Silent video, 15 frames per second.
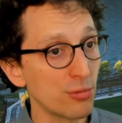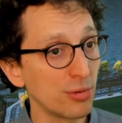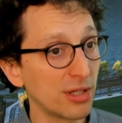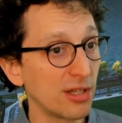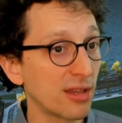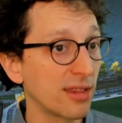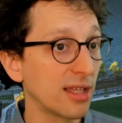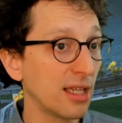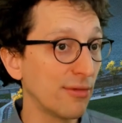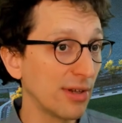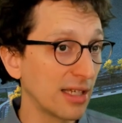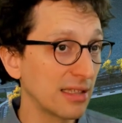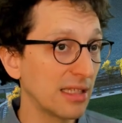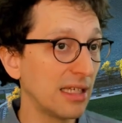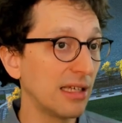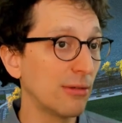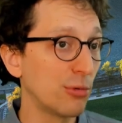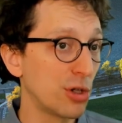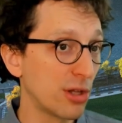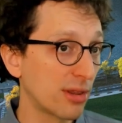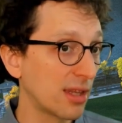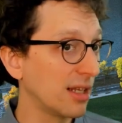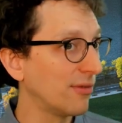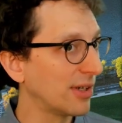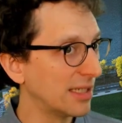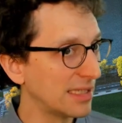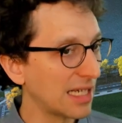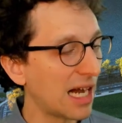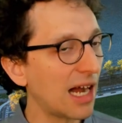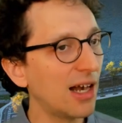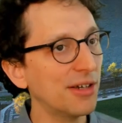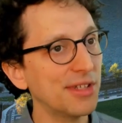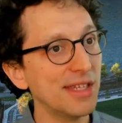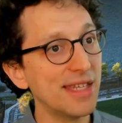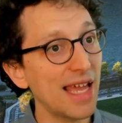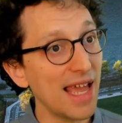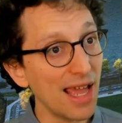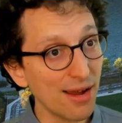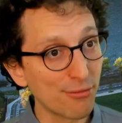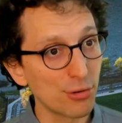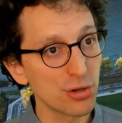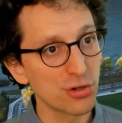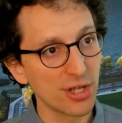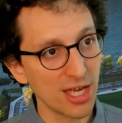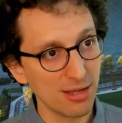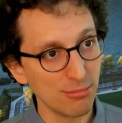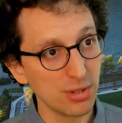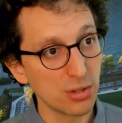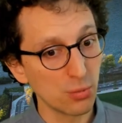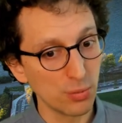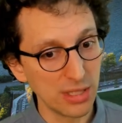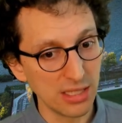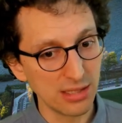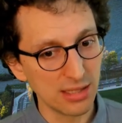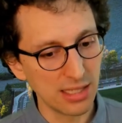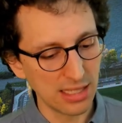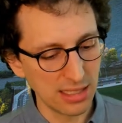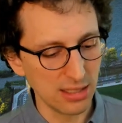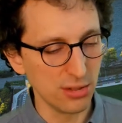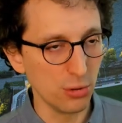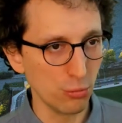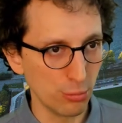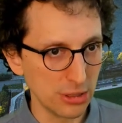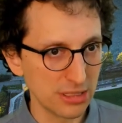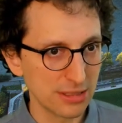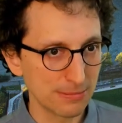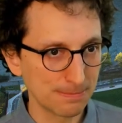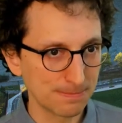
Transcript: which is significantly higher than the average game between humans.